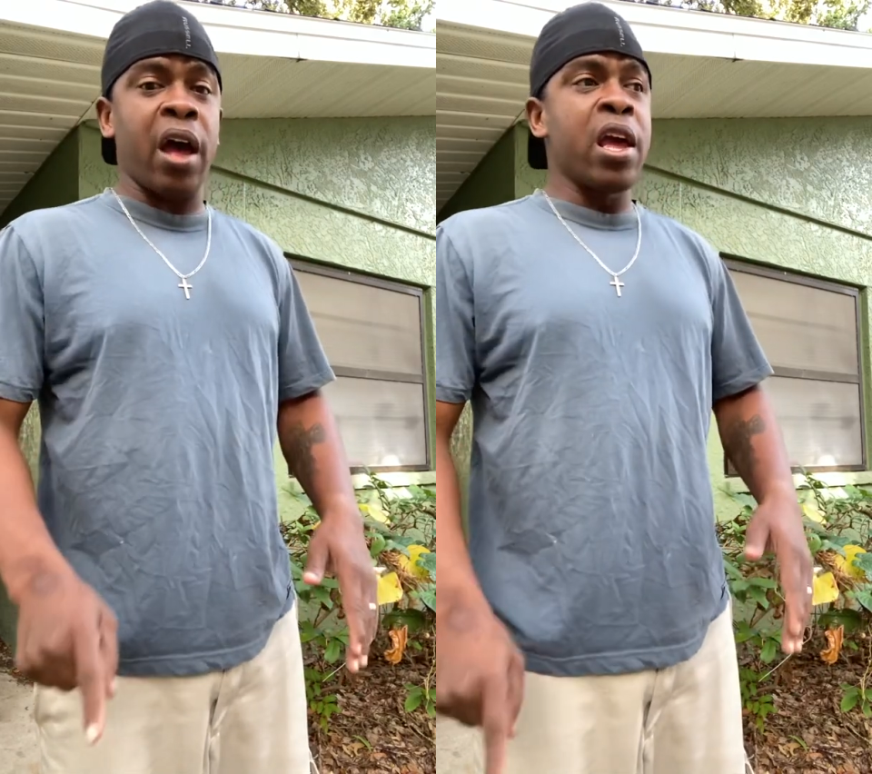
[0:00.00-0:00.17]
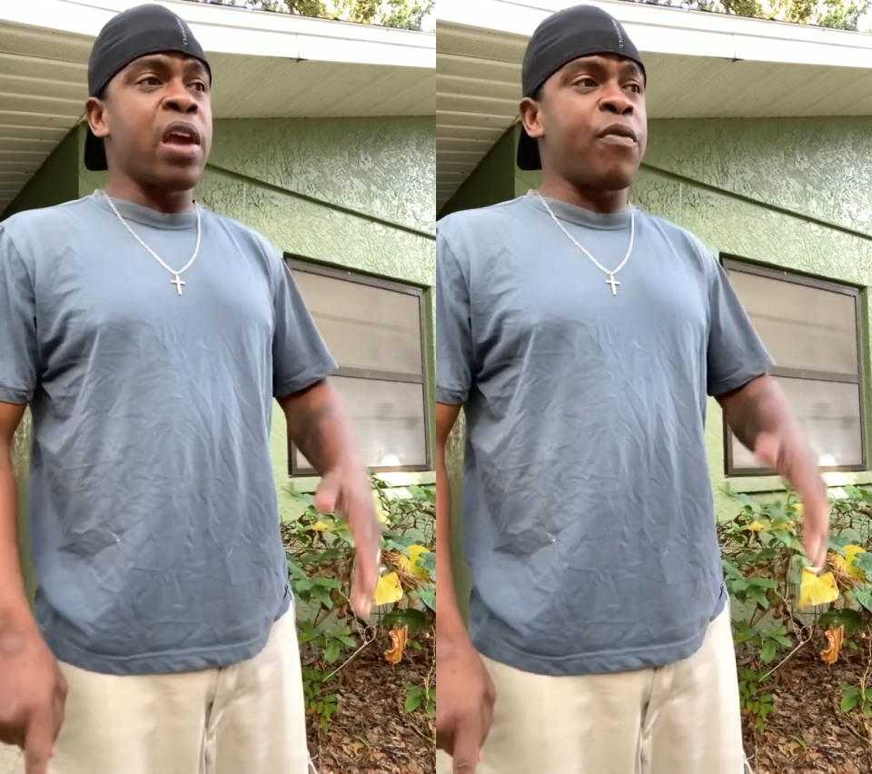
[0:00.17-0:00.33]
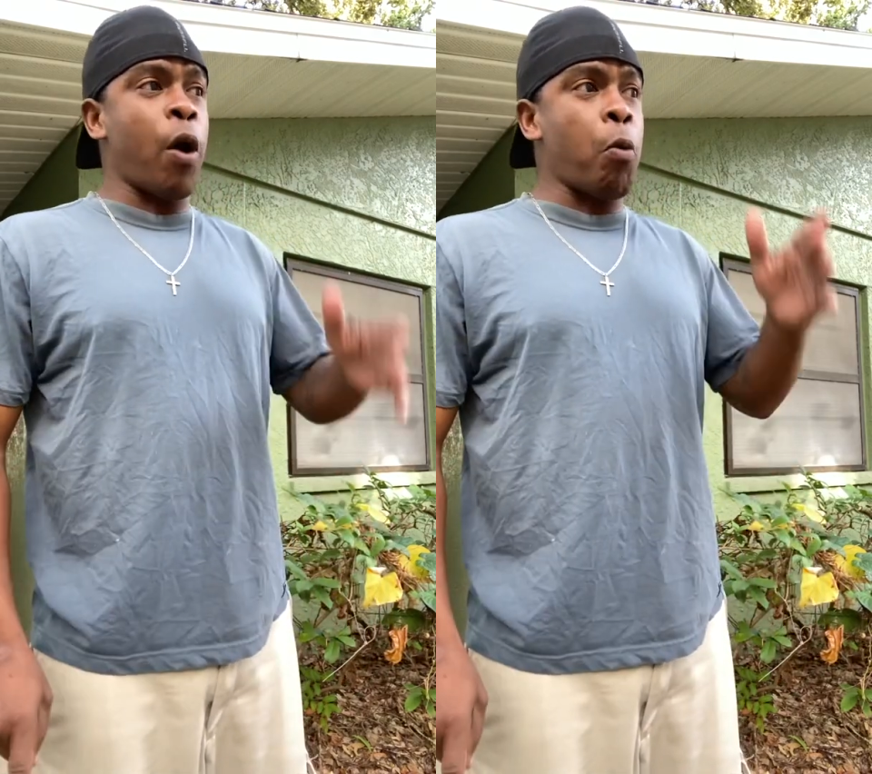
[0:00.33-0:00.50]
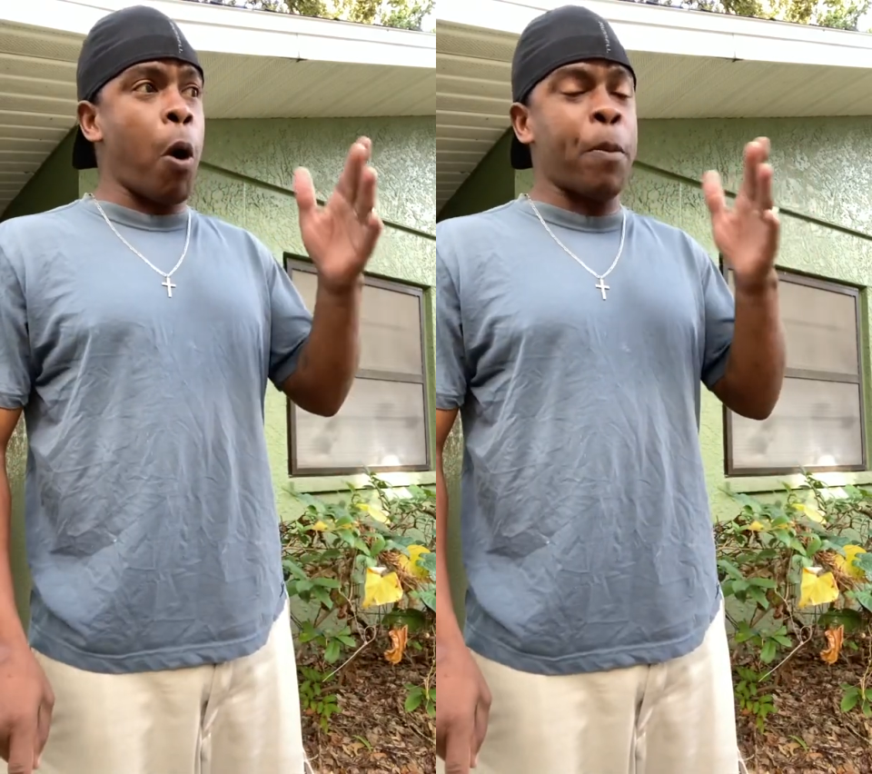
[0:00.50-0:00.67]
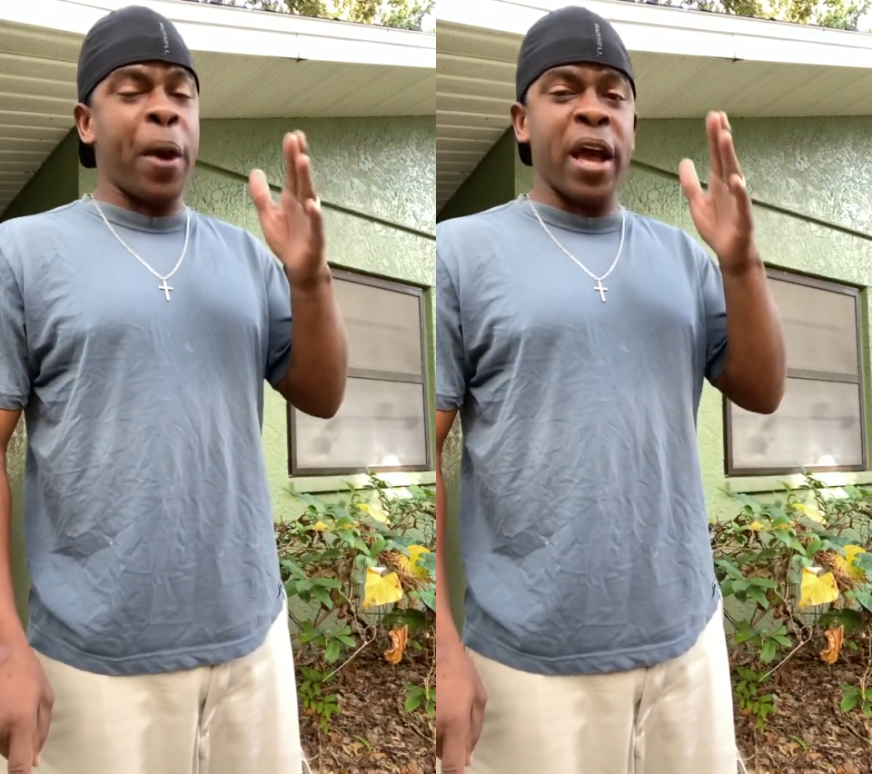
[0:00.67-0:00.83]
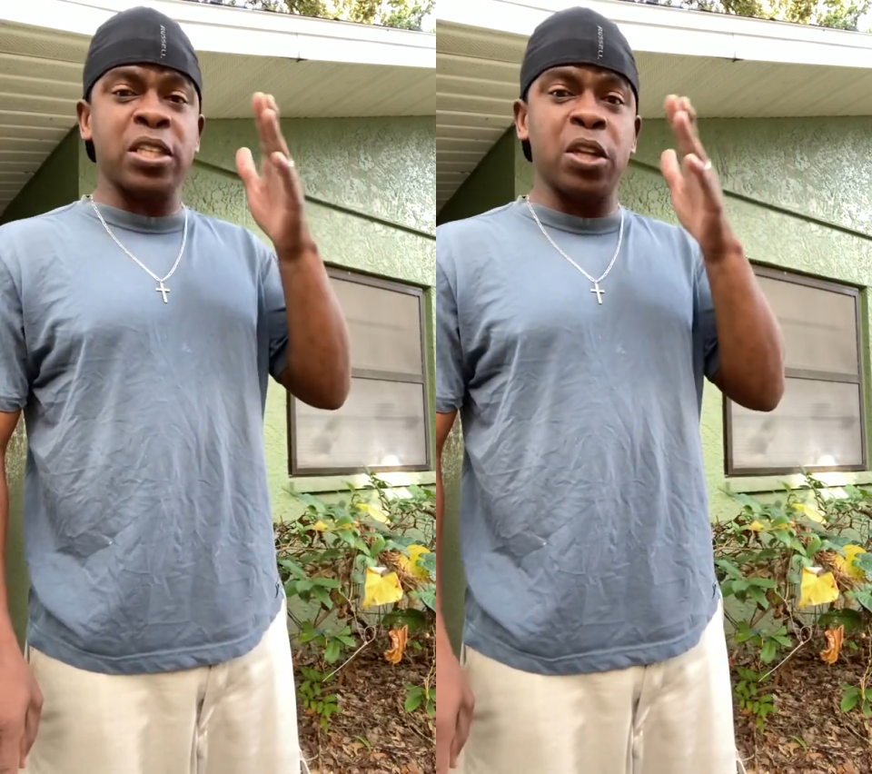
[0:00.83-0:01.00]
if I walk
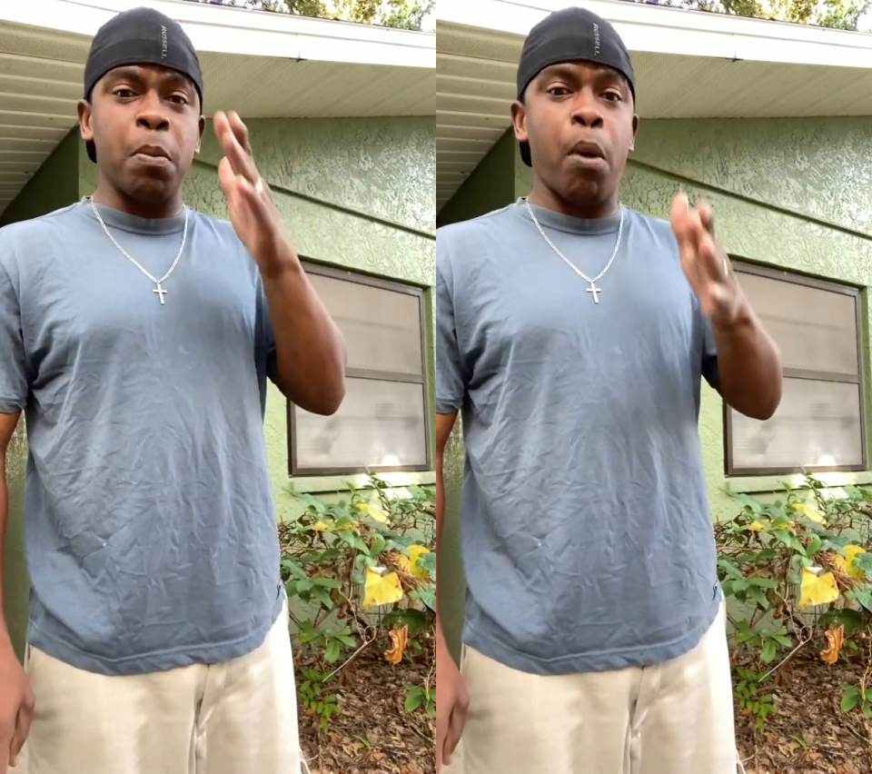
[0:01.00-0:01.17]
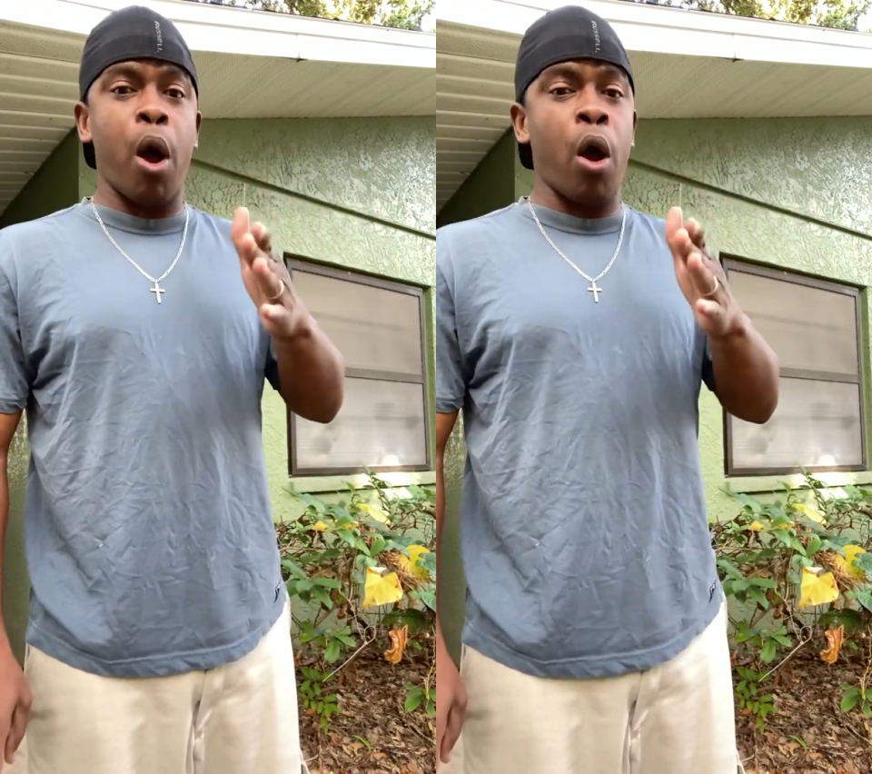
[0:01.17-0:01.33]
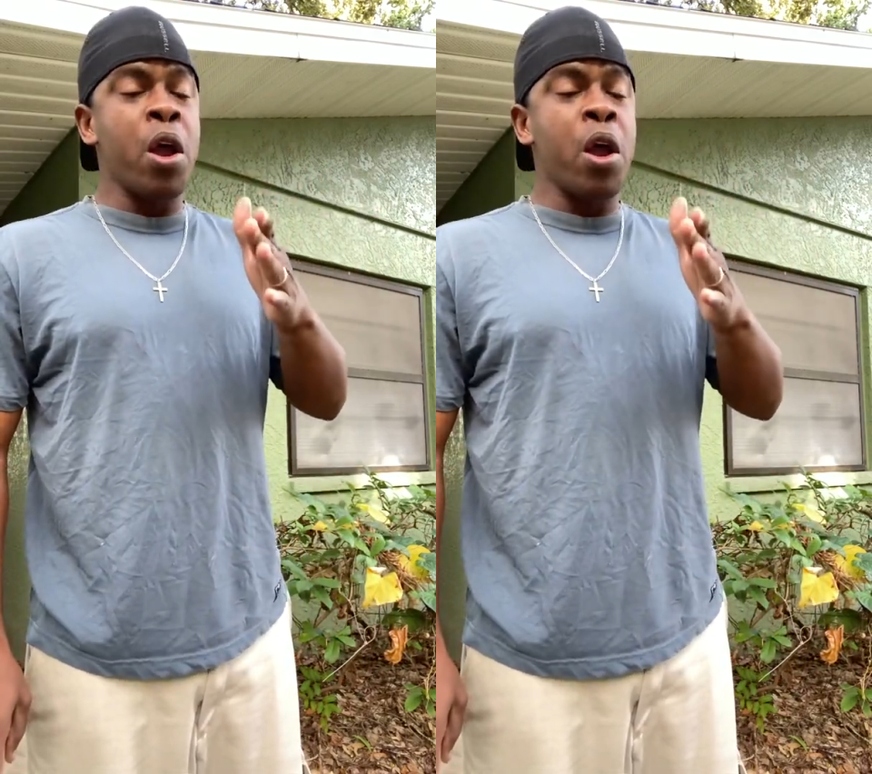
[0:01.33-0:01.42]
past it tomorrow